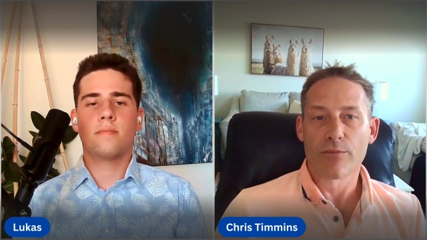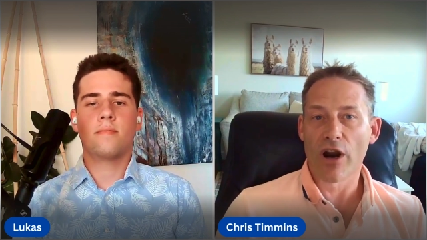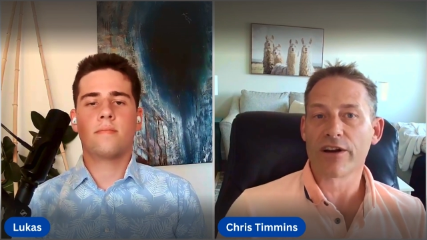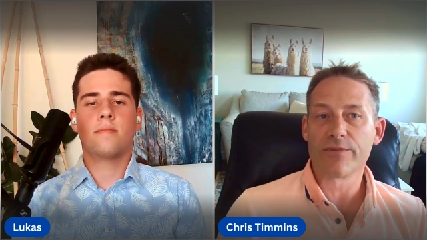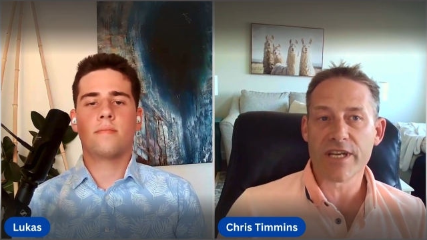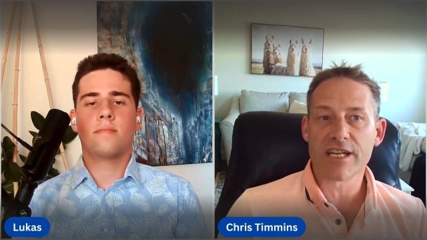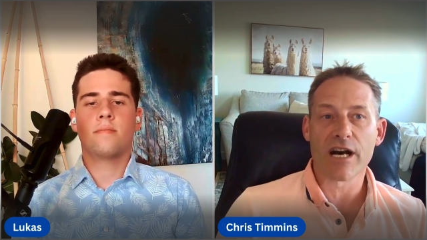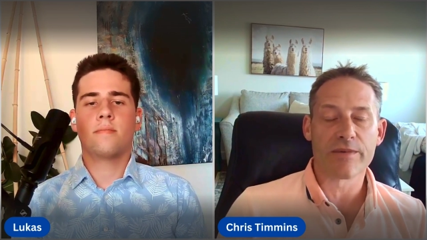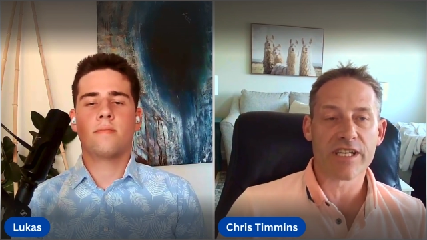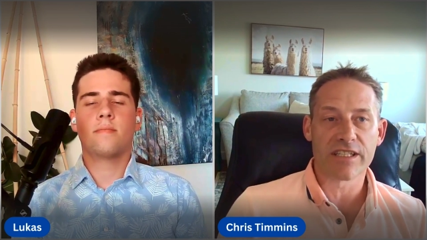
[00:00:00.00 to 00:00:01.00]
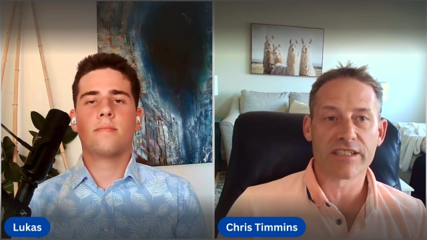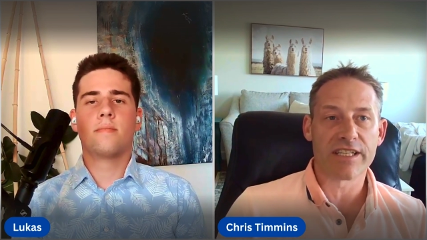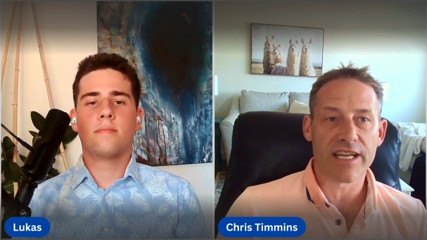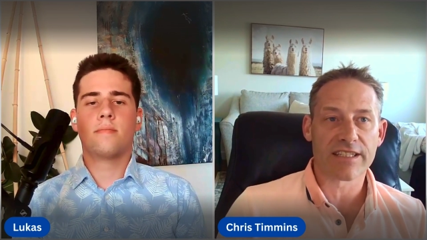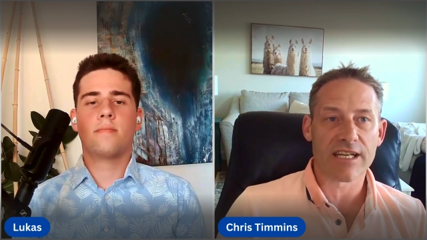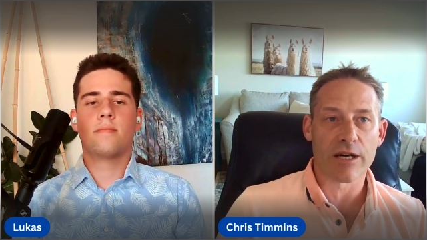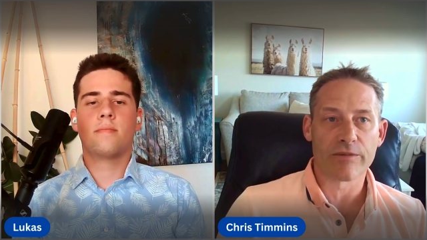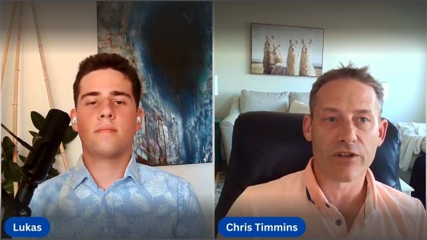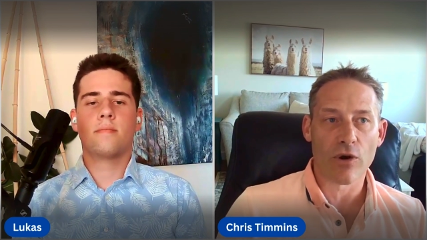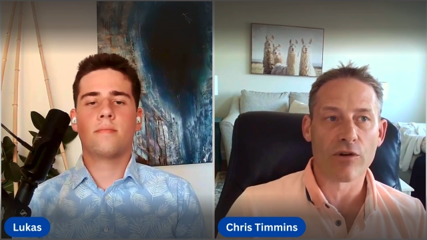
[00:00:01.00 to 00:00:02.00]
Speaker 1: Part of me coming in to take the
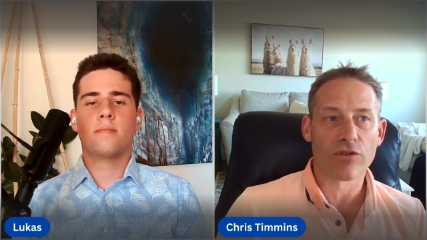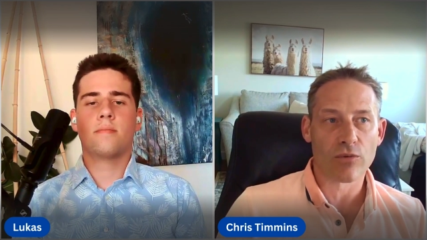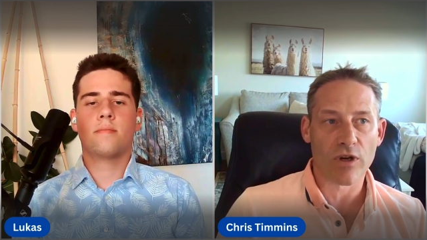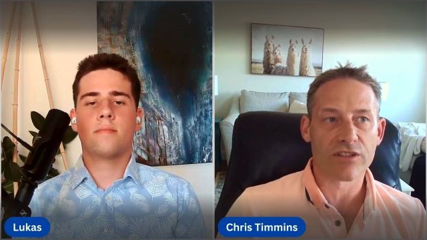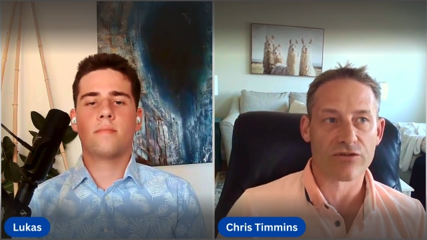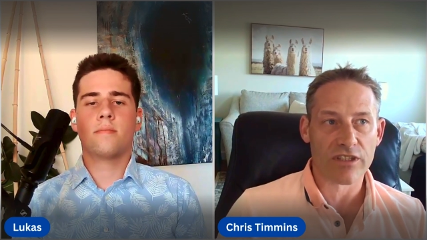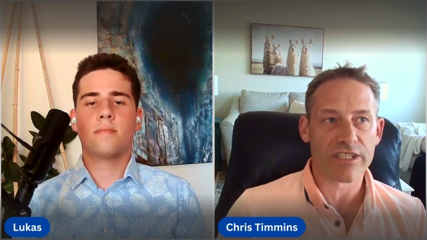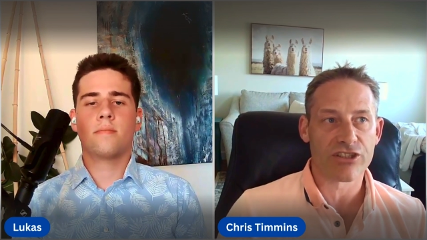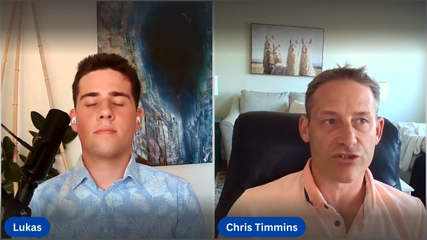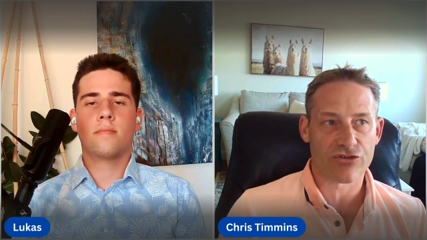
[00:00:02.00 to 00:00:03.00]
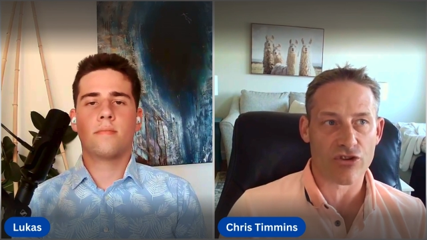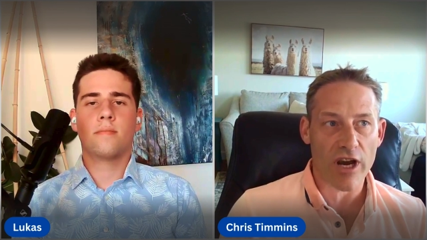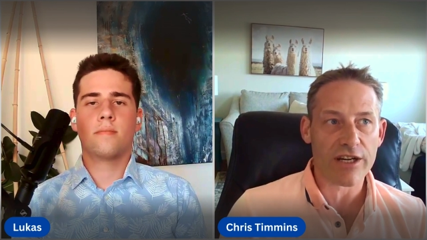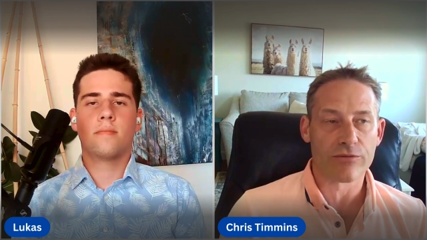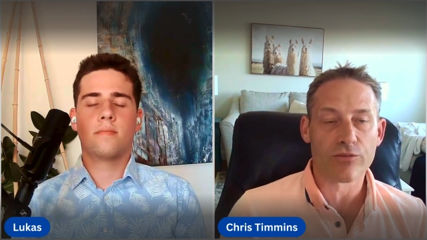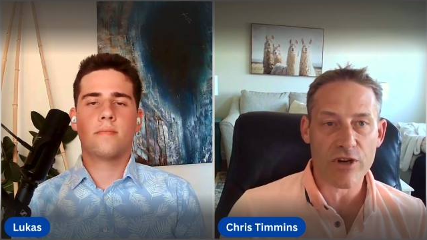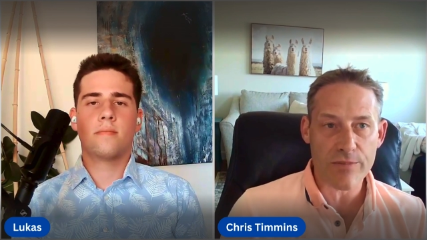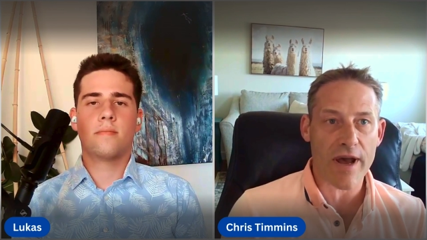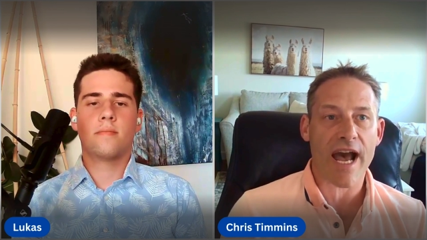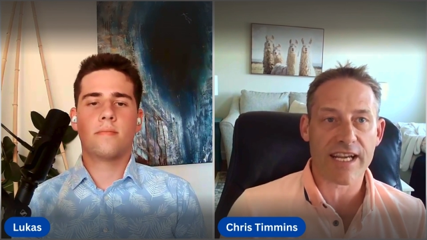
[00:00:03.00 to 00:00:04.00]
company over was really just trying to
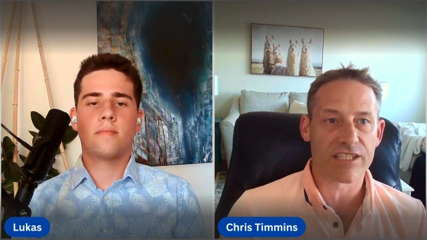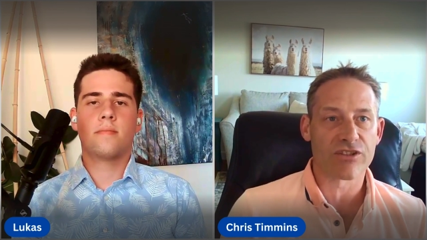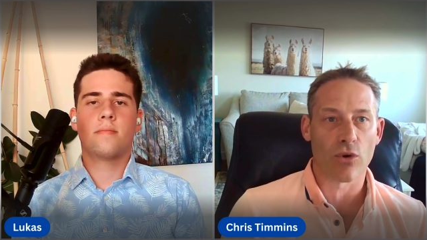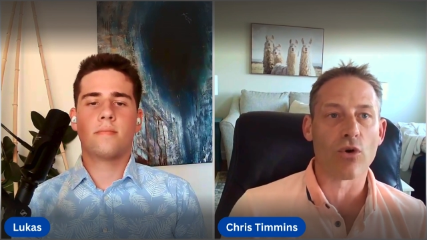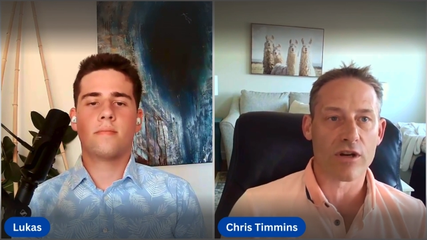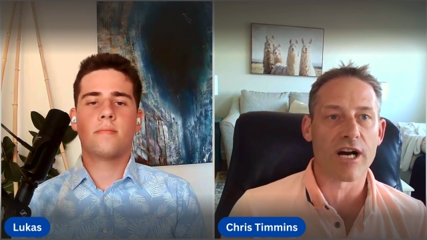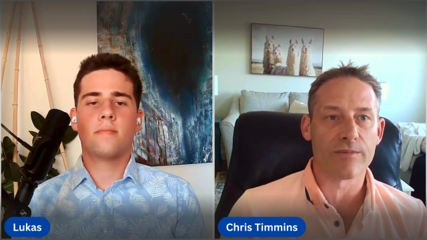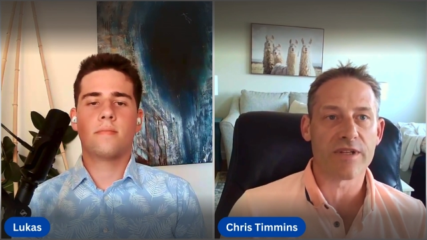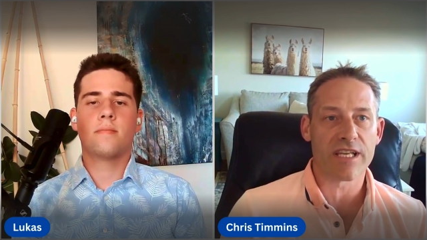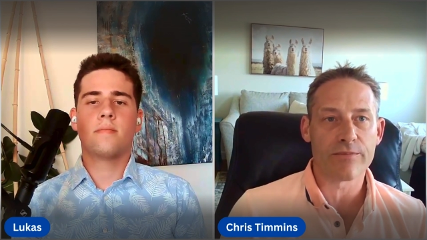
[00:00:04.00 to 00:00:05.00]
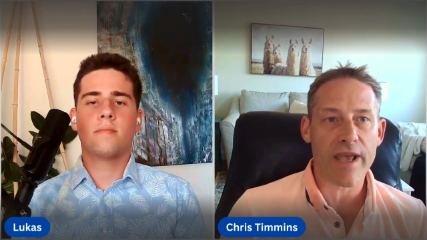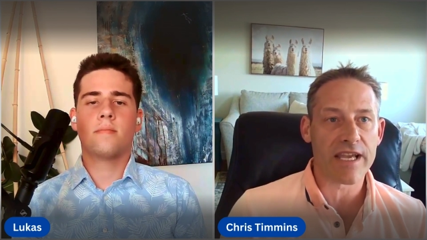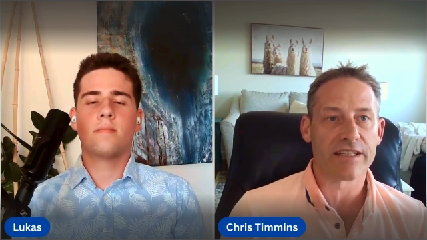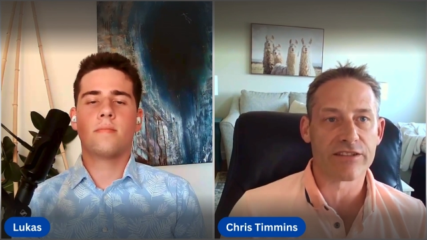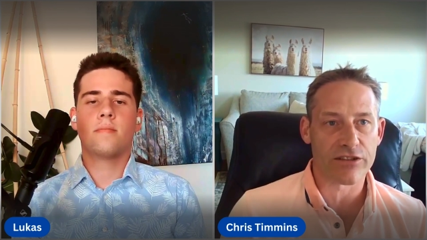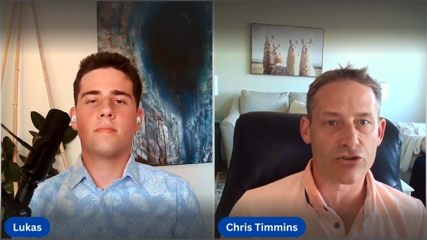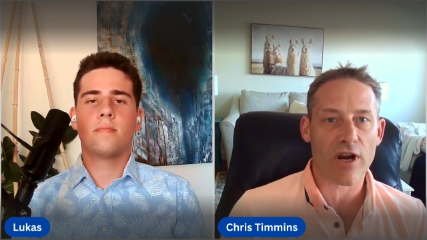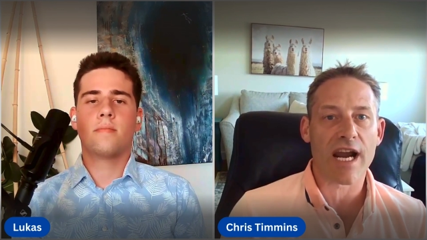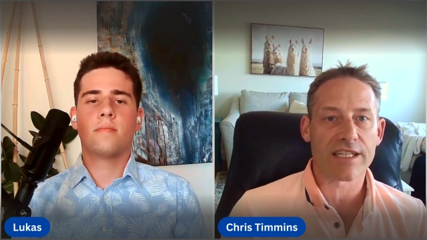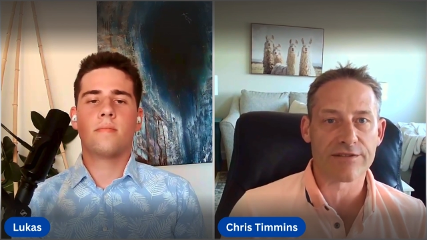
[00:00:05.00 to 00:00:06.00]
repackage the whole company and make it as
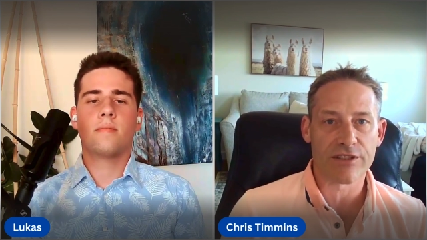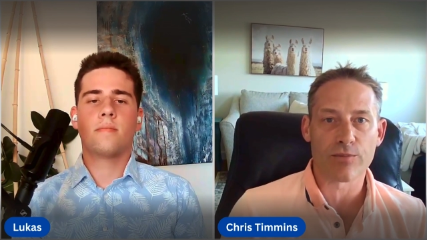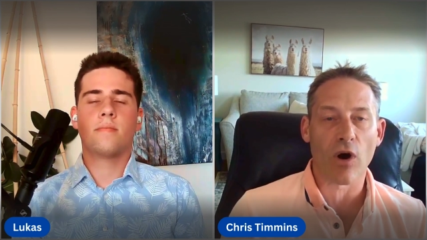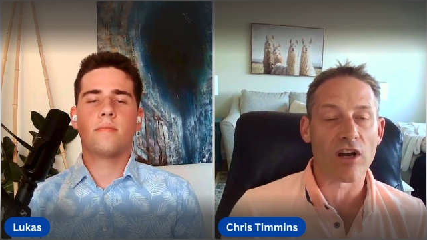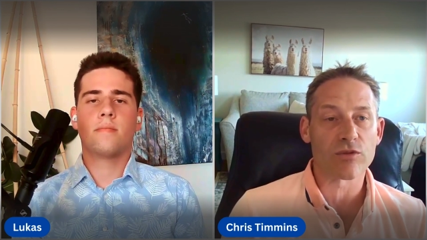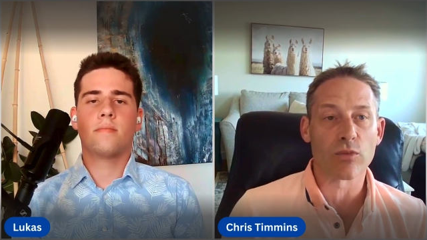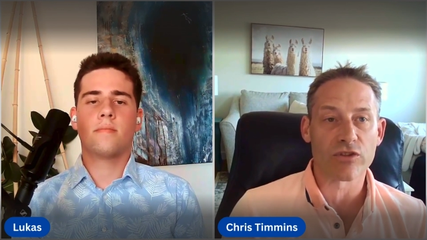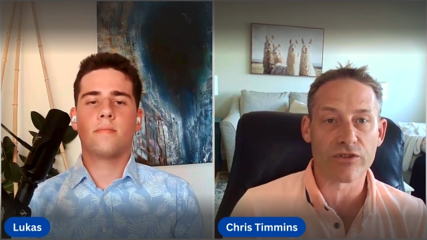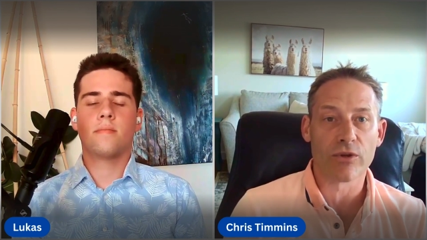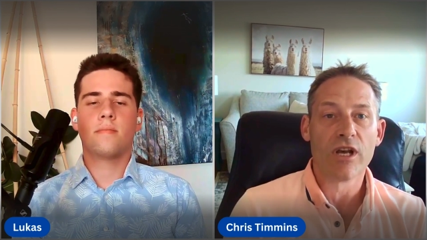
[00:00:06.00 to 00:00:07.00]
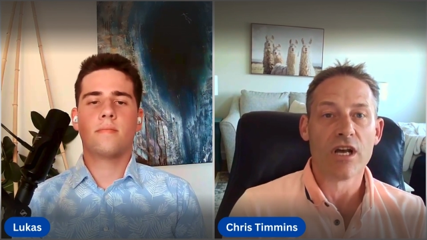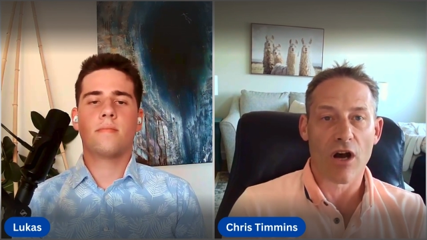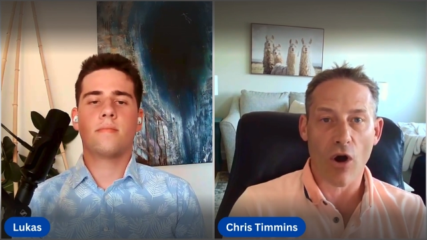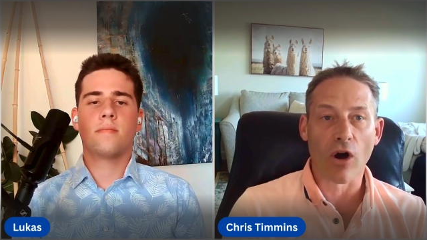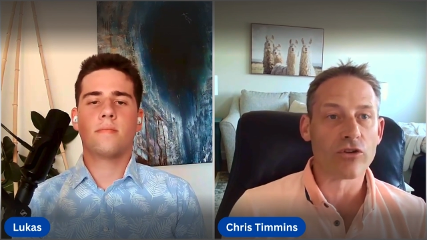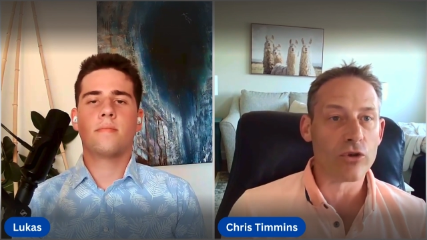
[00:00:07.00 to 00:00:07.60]
attractive as possible to all